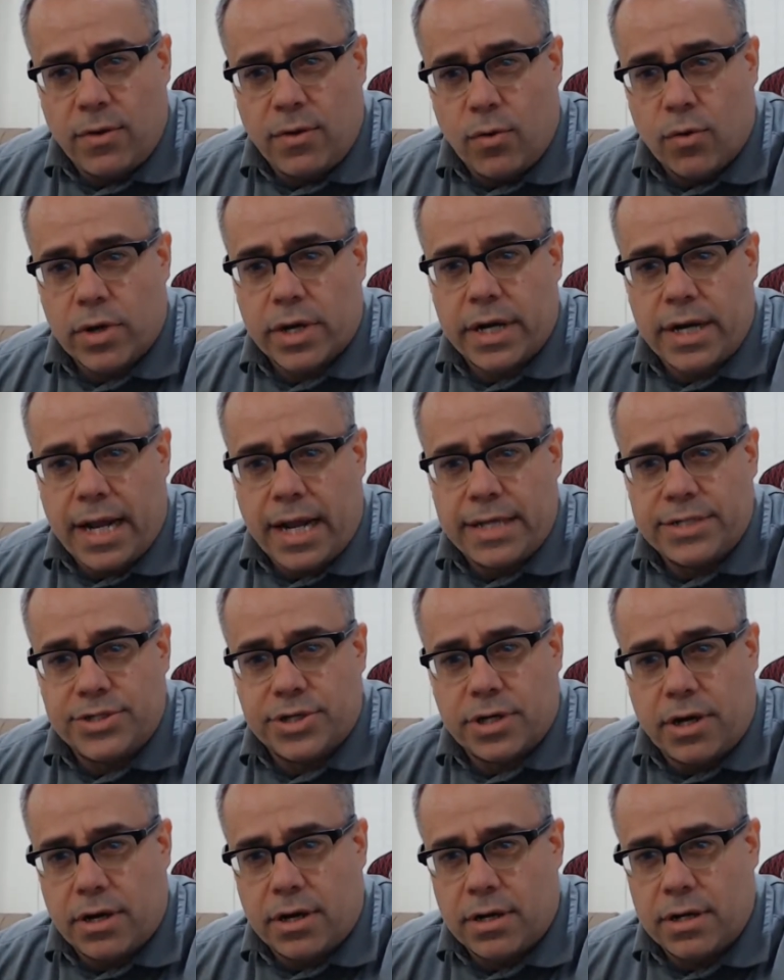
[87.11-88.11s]
organize
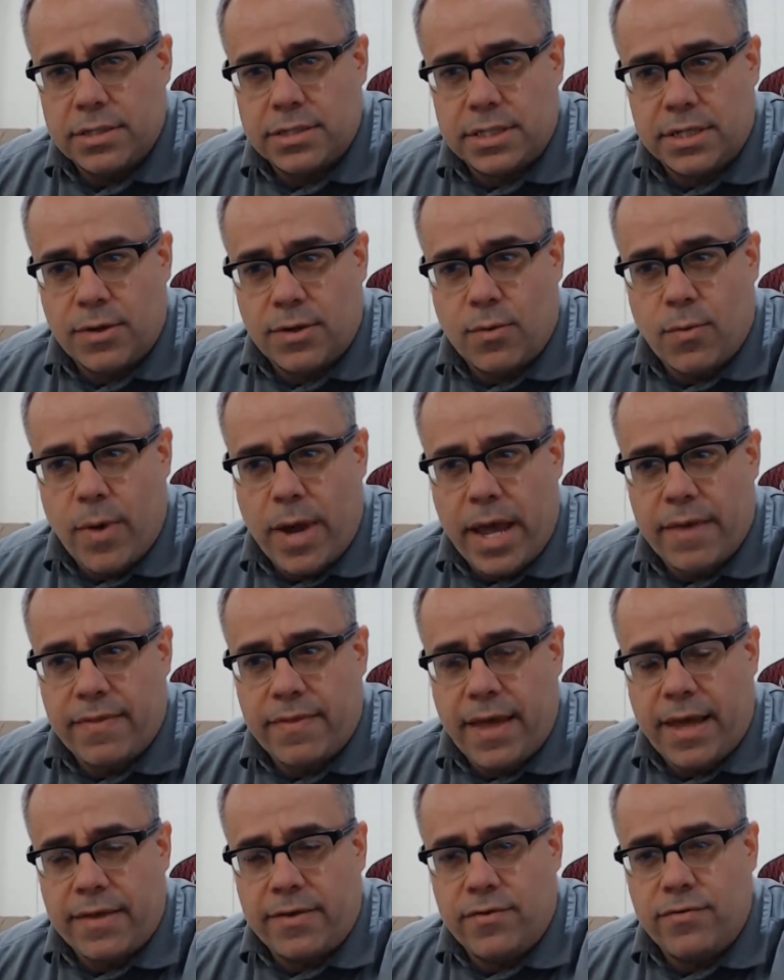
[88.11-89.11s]
your cards in a way
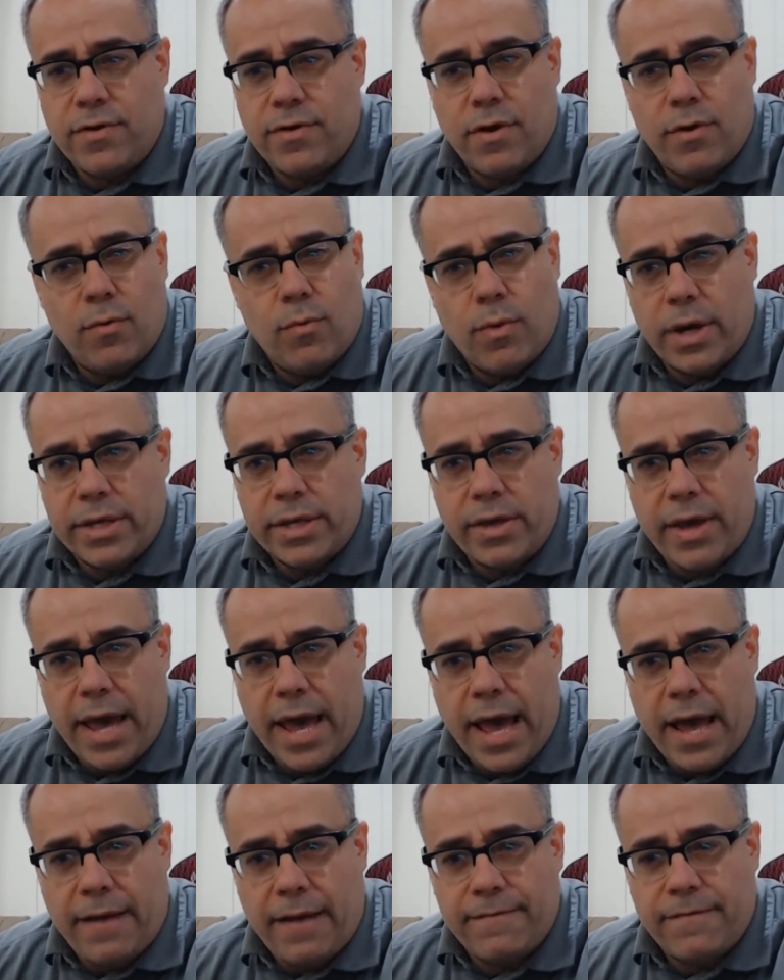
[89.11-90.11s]
that you know what you
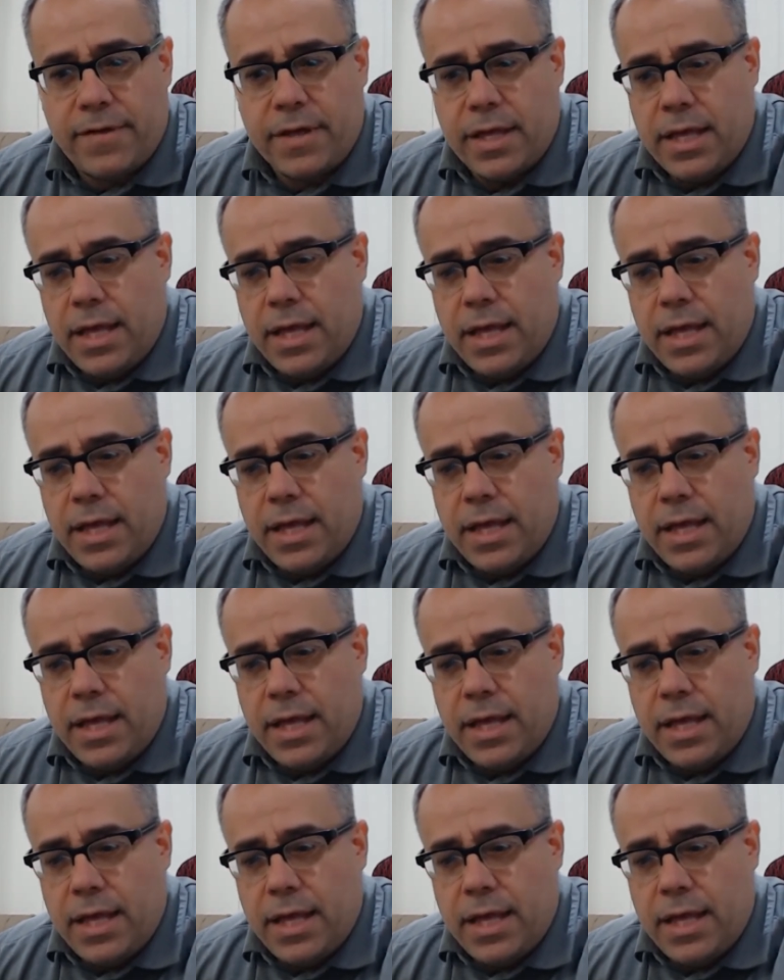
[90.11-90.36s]
have,